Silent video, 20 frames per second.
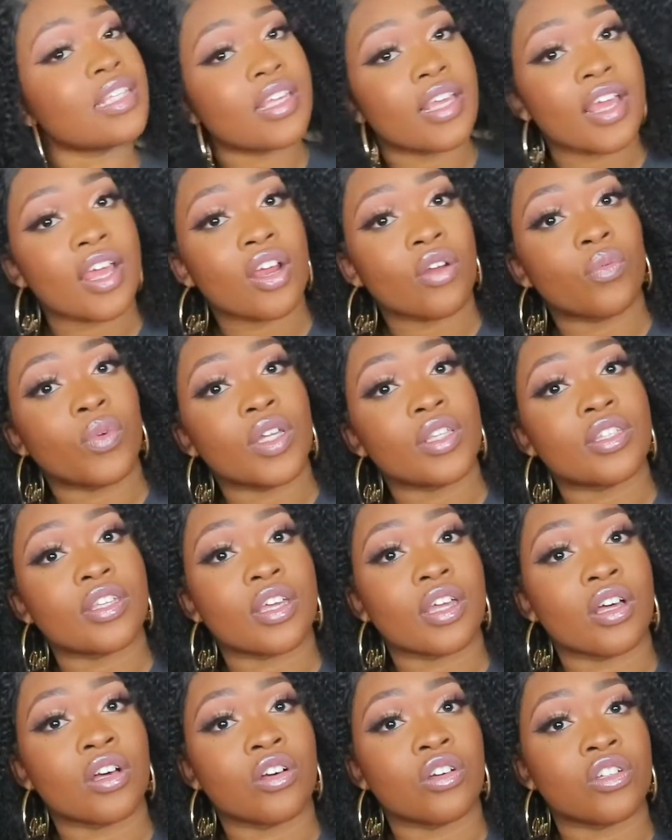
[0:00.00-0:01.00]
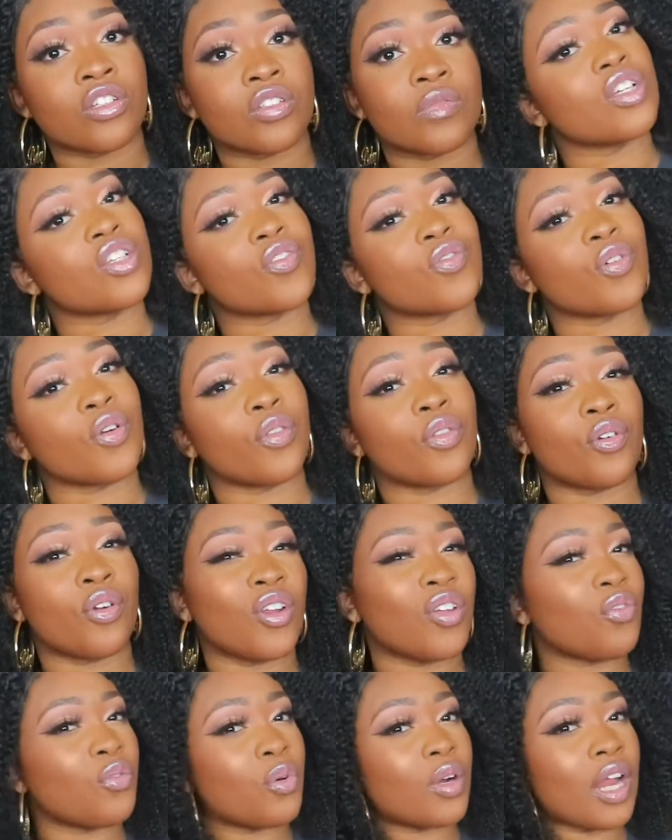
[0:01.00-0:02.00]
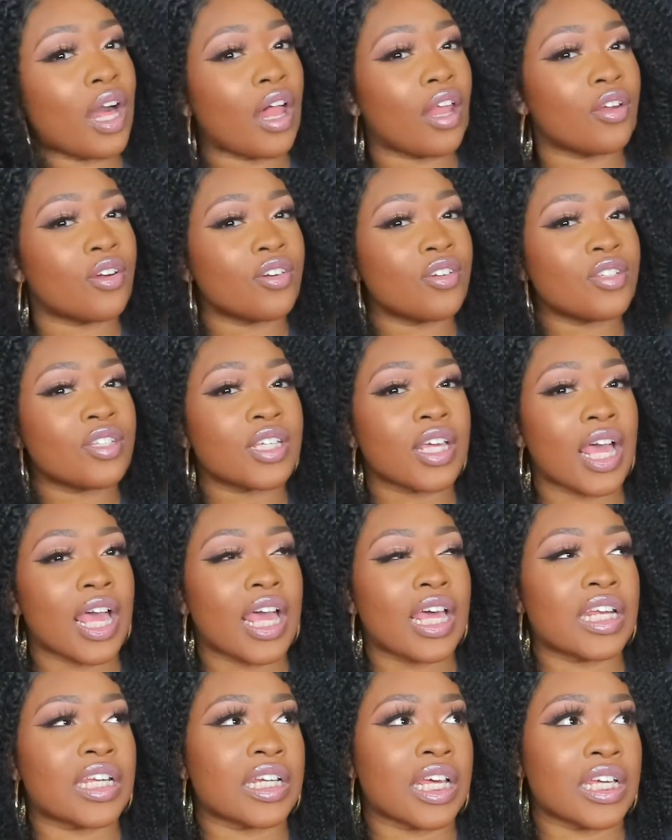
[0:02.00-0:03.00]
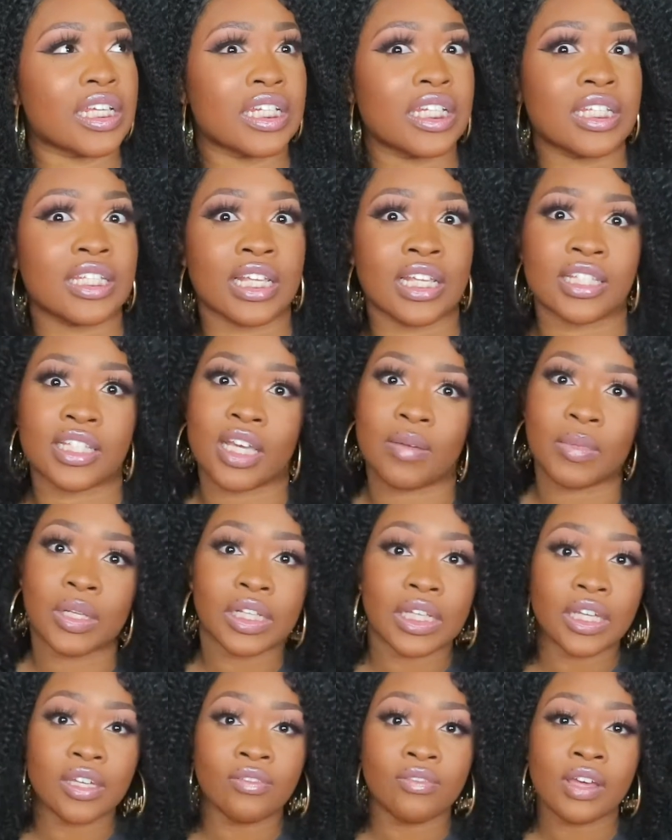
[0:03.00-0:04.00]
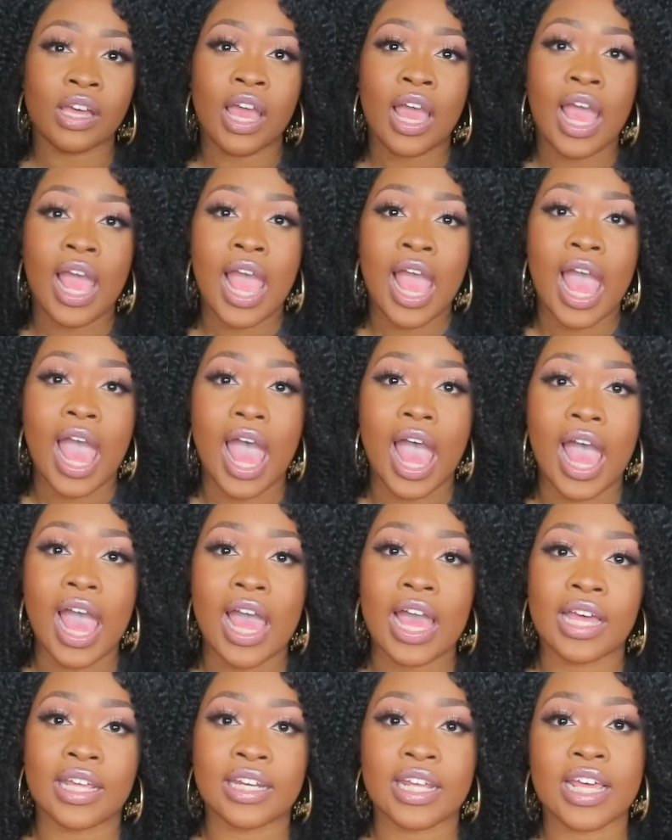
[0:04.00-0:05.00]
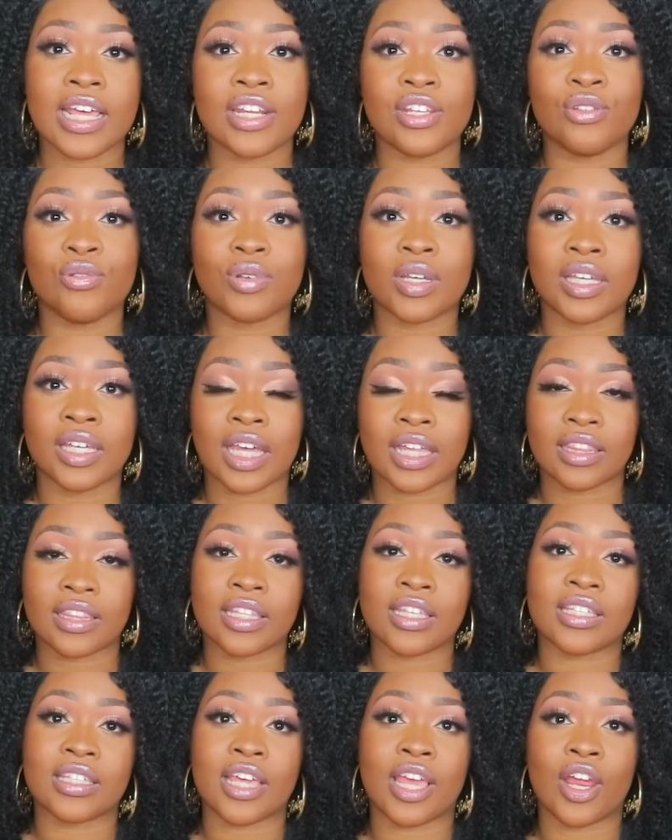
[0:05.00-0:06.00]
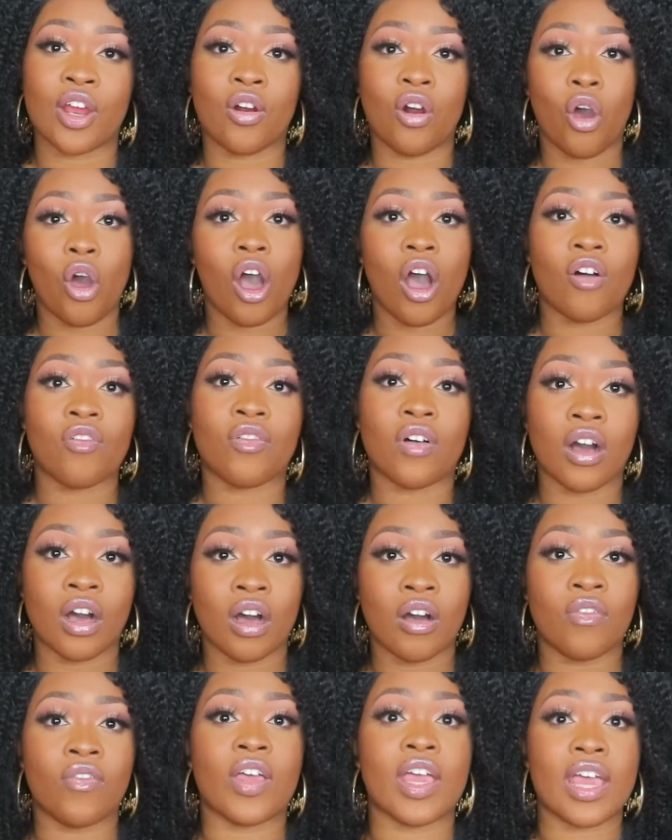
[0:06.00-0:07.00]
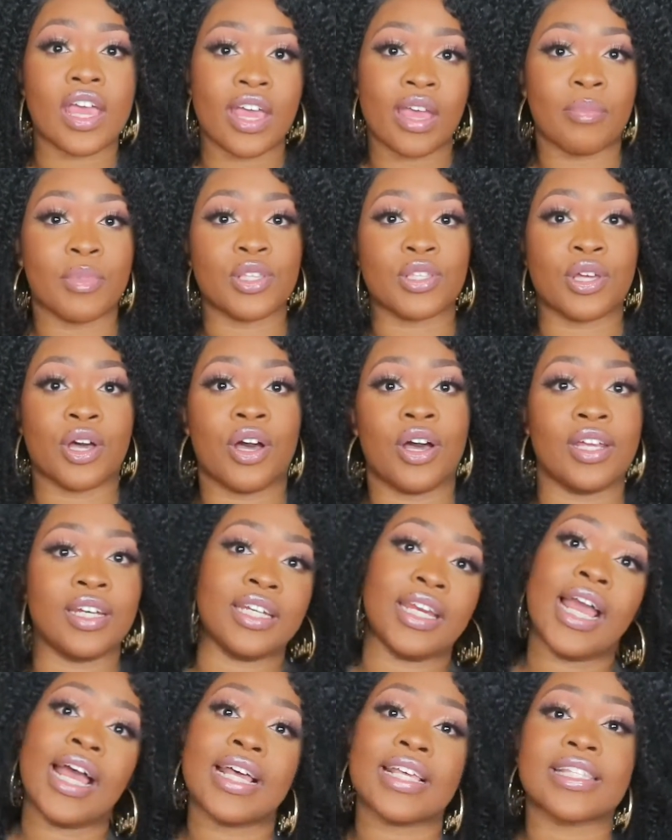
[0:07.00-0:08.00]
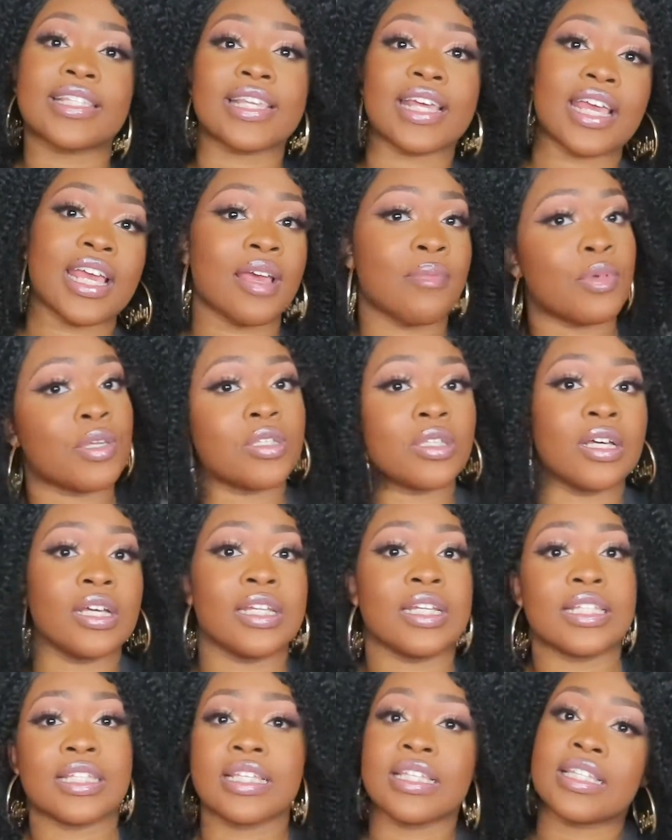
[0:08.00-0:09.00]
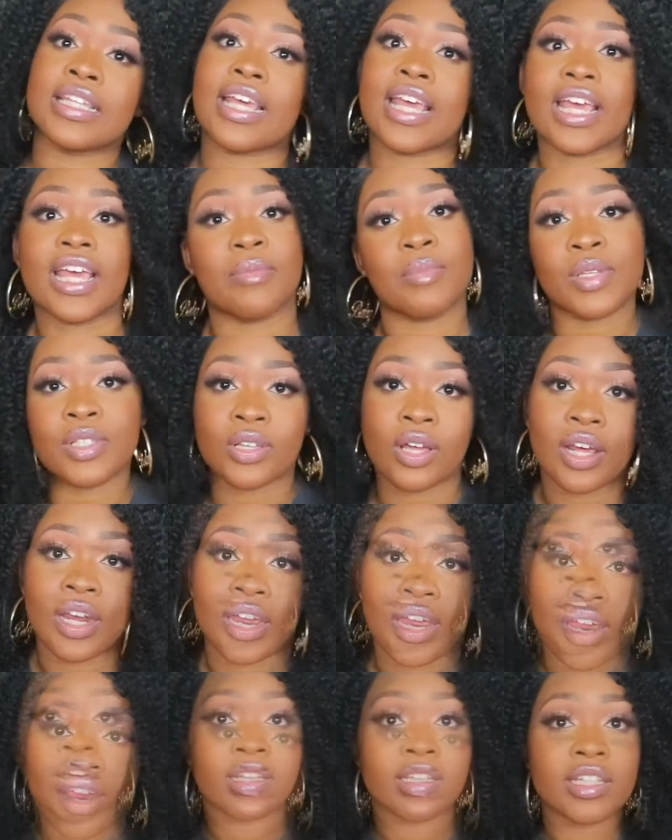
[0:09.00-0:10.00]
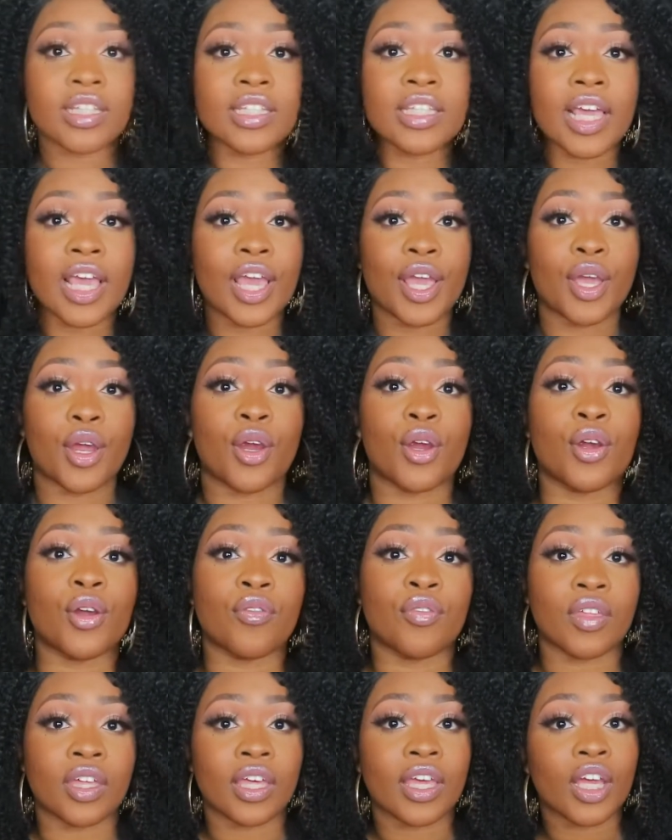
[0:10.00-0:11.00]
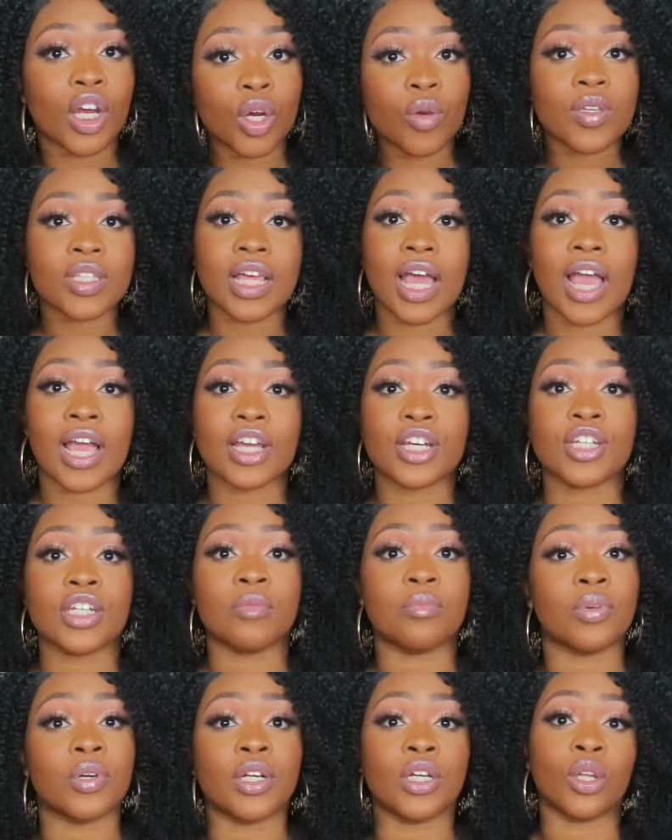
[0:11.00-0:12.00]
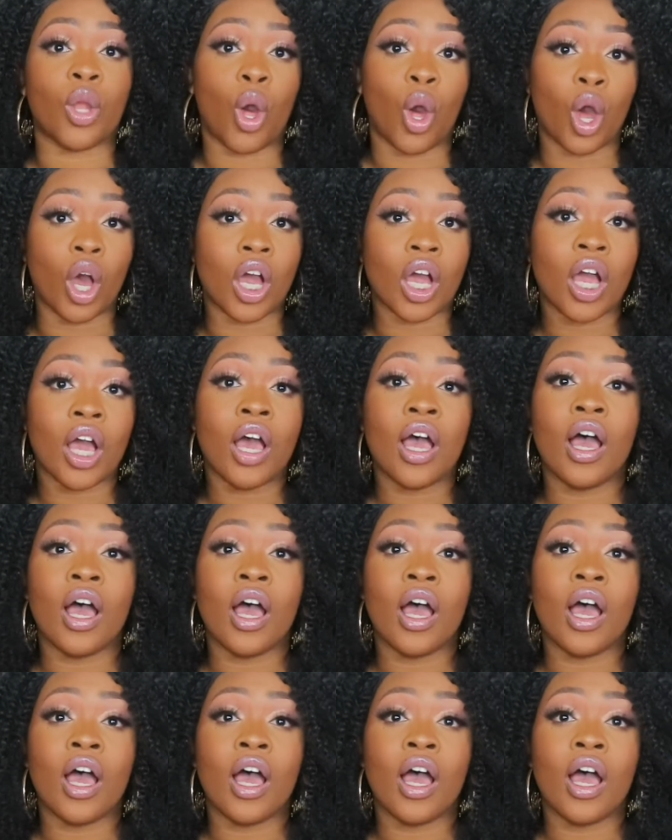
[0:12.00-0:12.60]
hair retails for $34.90, I believe. And you can get this hair off of Amazon. Yes, Amazon. This is Amazon. I got this hair. The hair was actually pretty long.